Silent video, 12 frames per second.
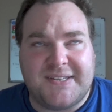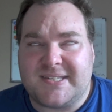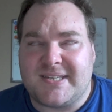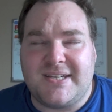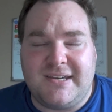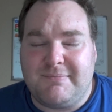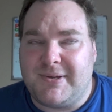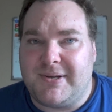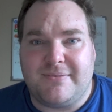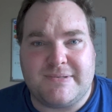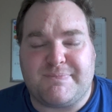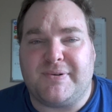and seeing, but
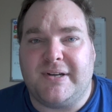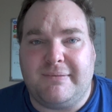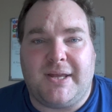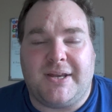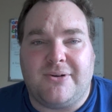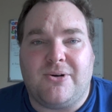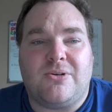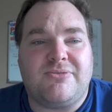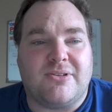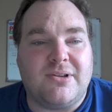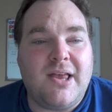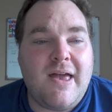it was pretty bloody
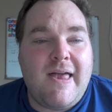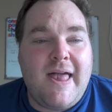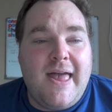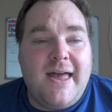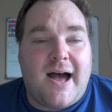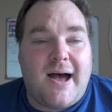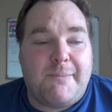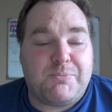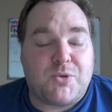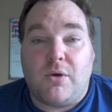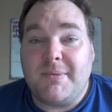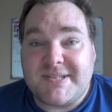awful.
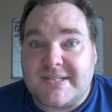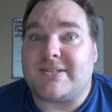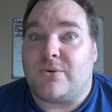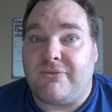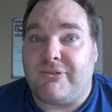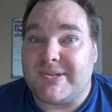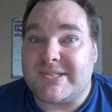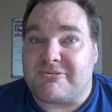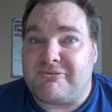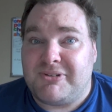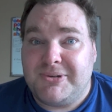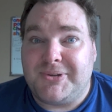Almost as awful as the
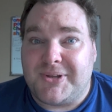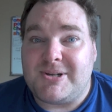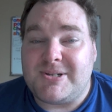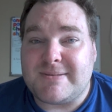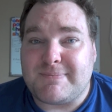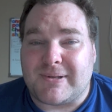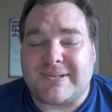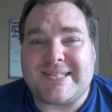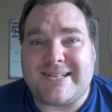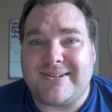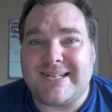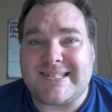food in the hospital,
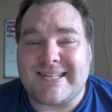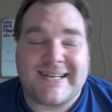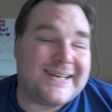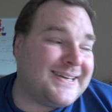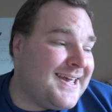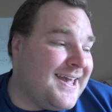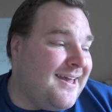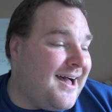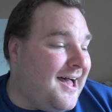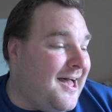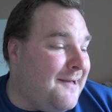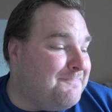seriously.
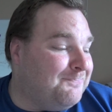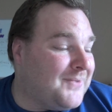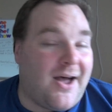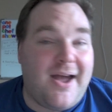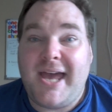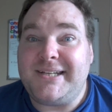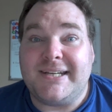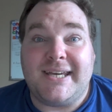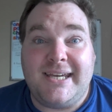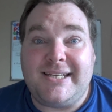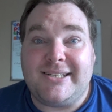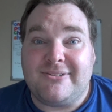I hadn't
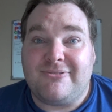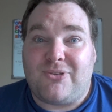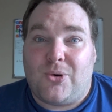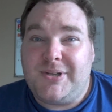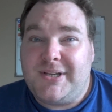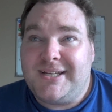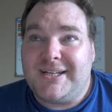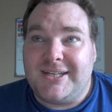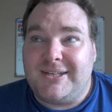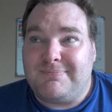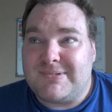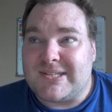eaten for
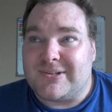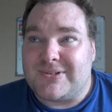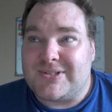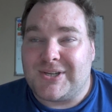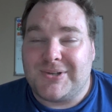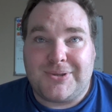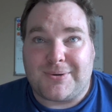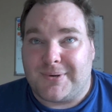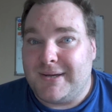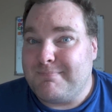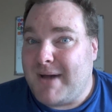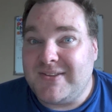nearly sort of
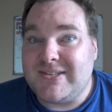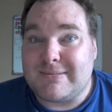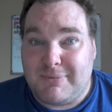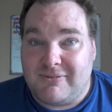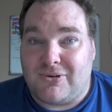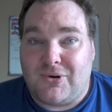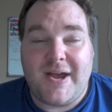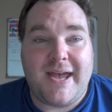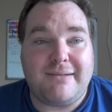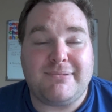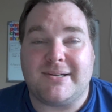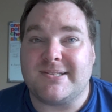2-3 months
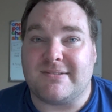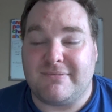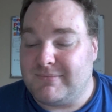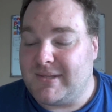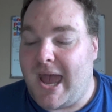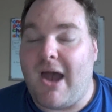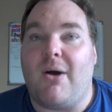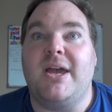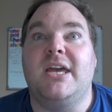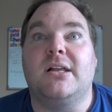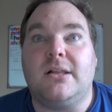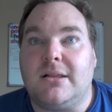beforehand because of how
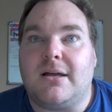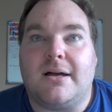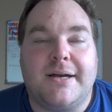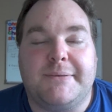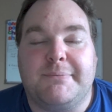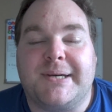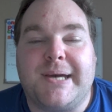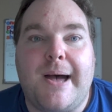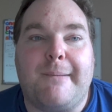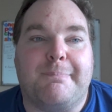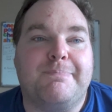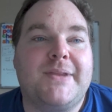ill I had
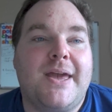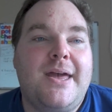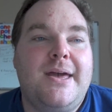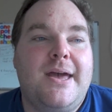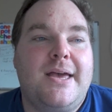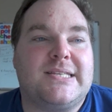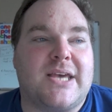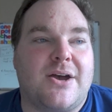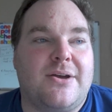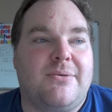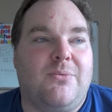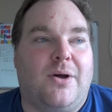become.
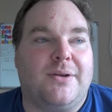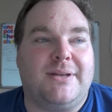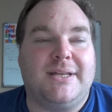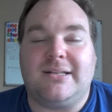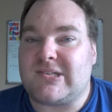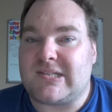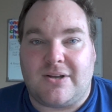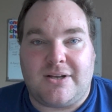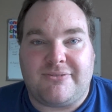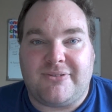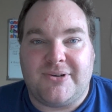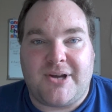So what little
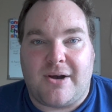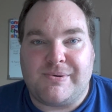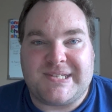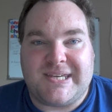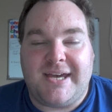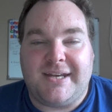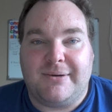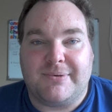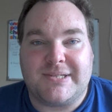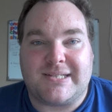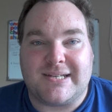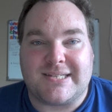solid food I was getting
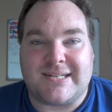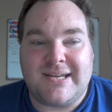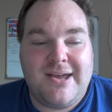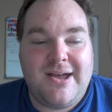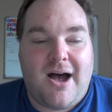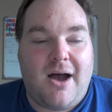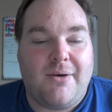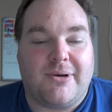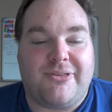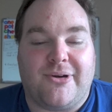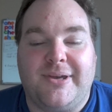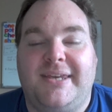was just, I would
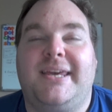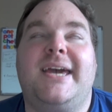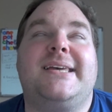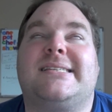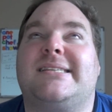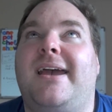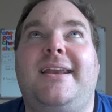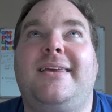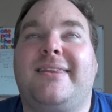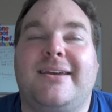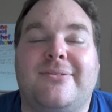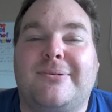have thought, yes,
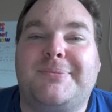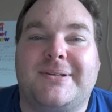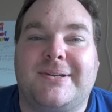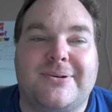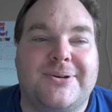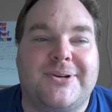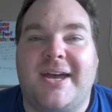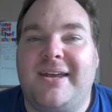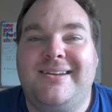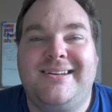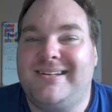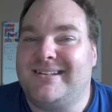anything will be good.
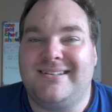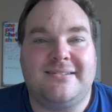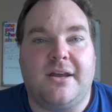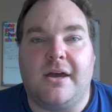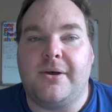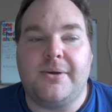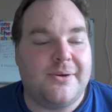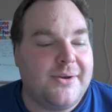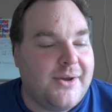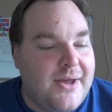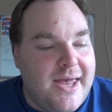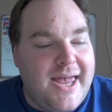And no,
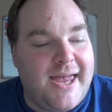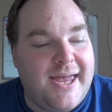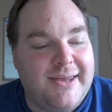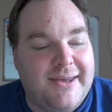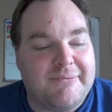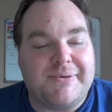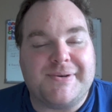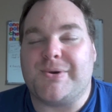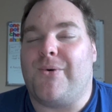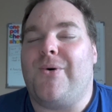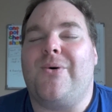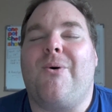it was
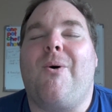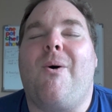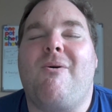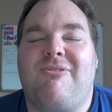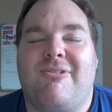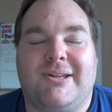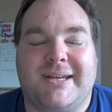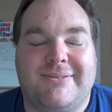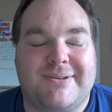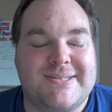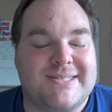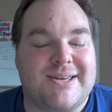all awful. It
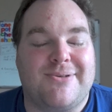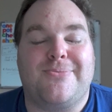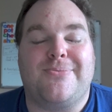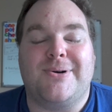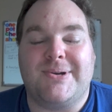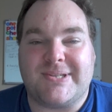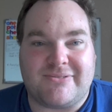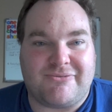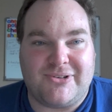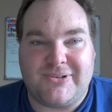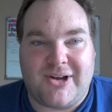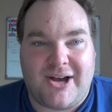was the worst
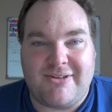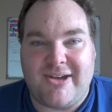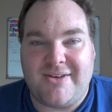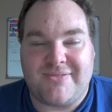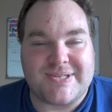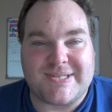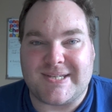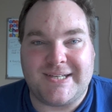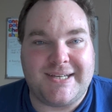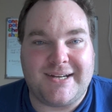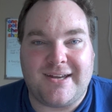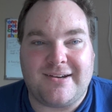food I've ever
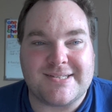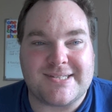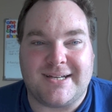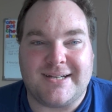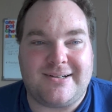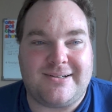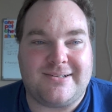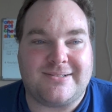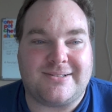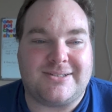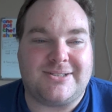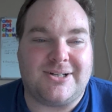seen. And I was like,
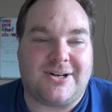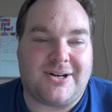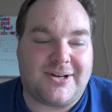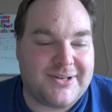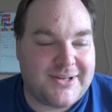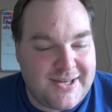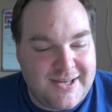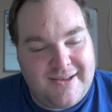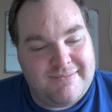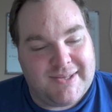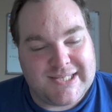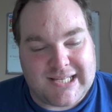oh God.
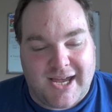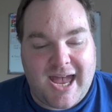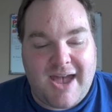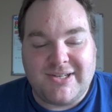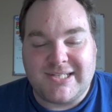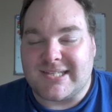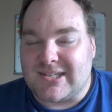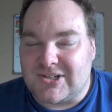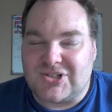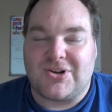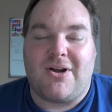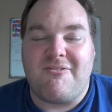It was like having to sort
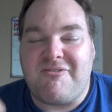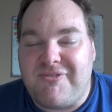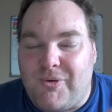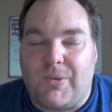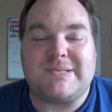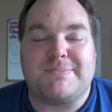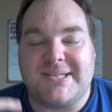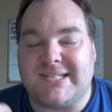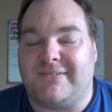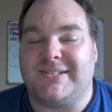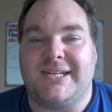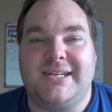of try and force
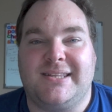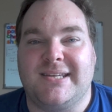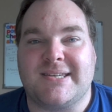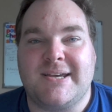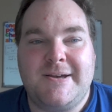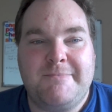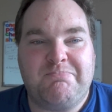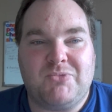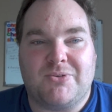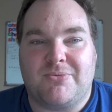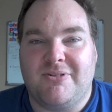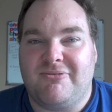myself to eat this
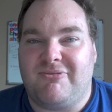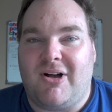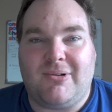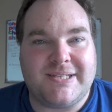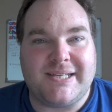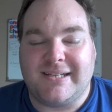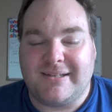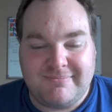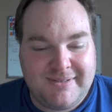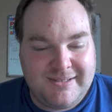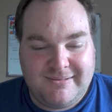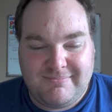
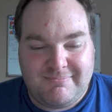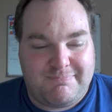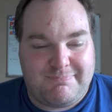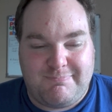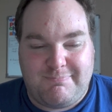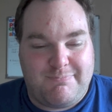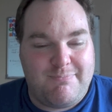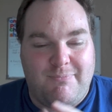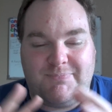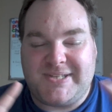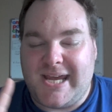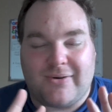revolting,
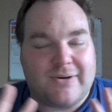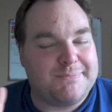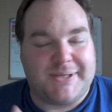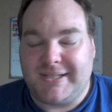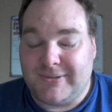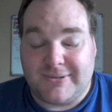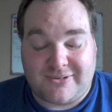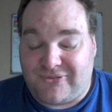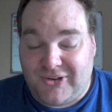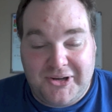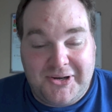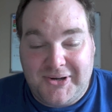terribly cooked
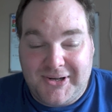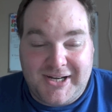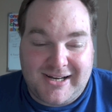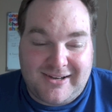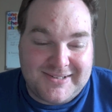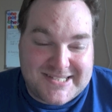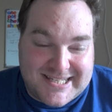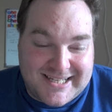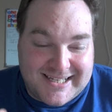food. And I was